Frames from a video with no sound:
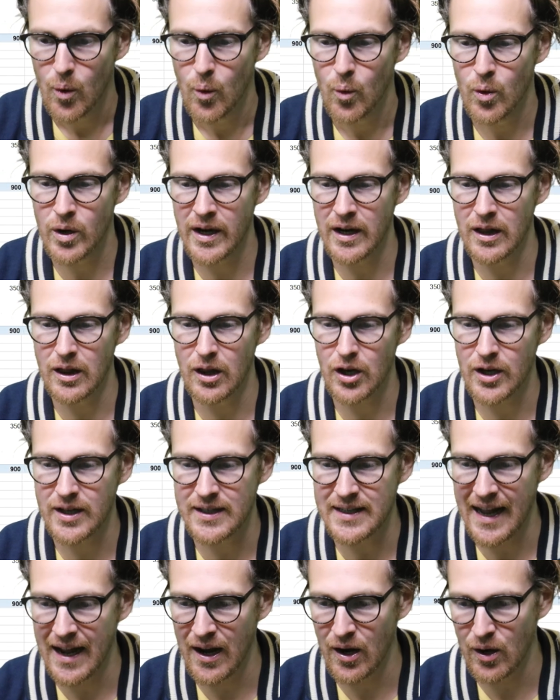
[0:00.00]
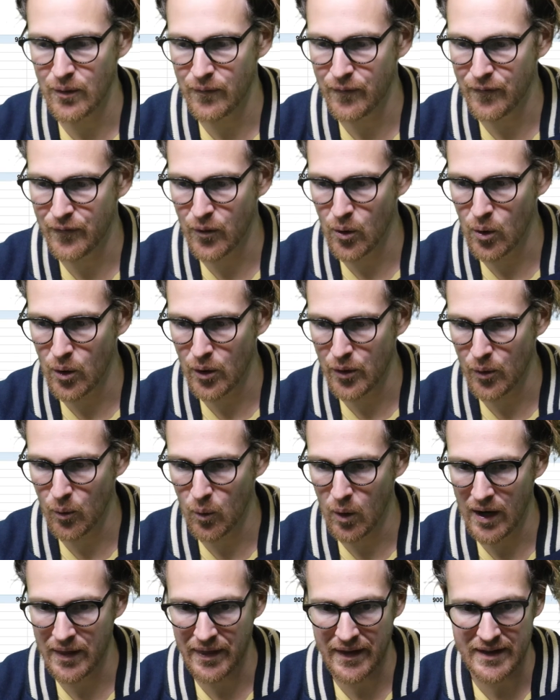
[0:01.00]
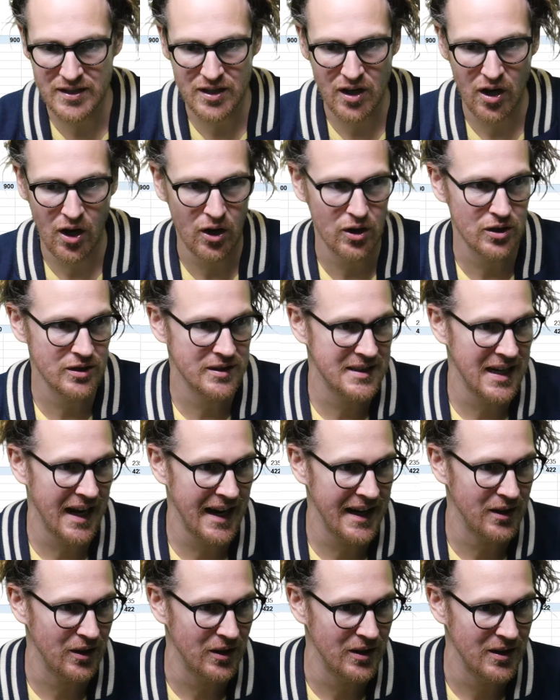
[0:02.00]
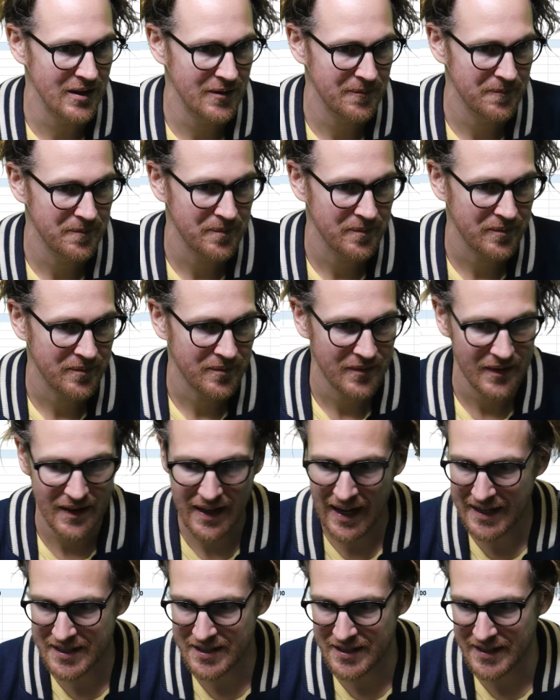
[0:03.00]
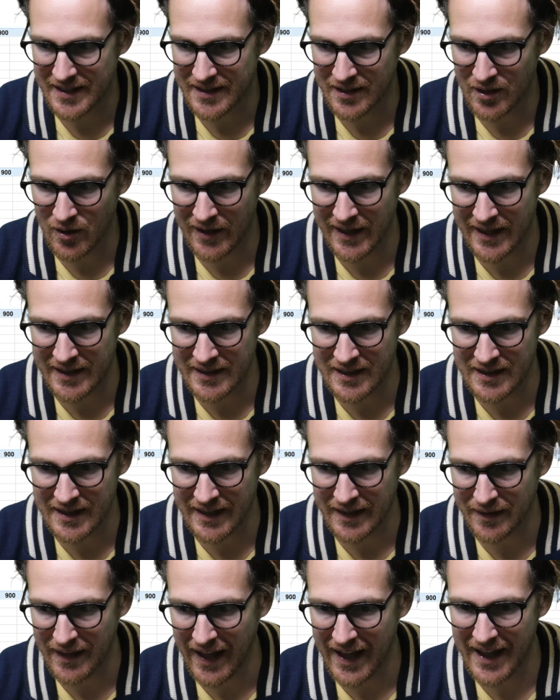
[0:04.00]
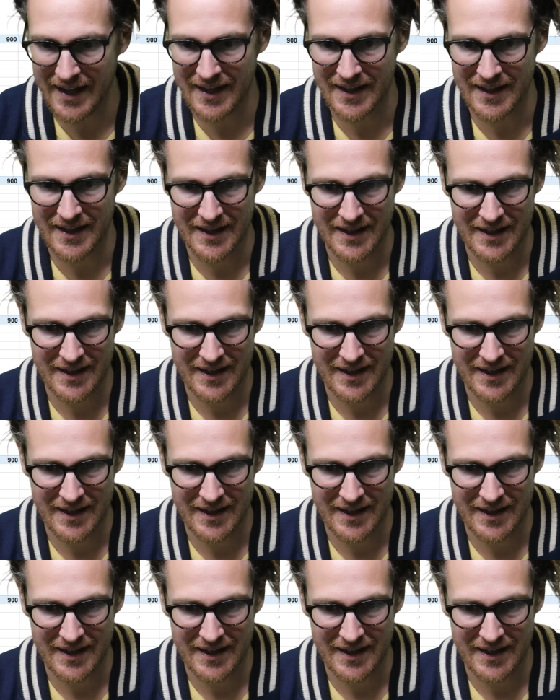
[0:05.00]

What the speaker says: We're gonna look down for the one that's called Title. Excellent, go ahead and click that.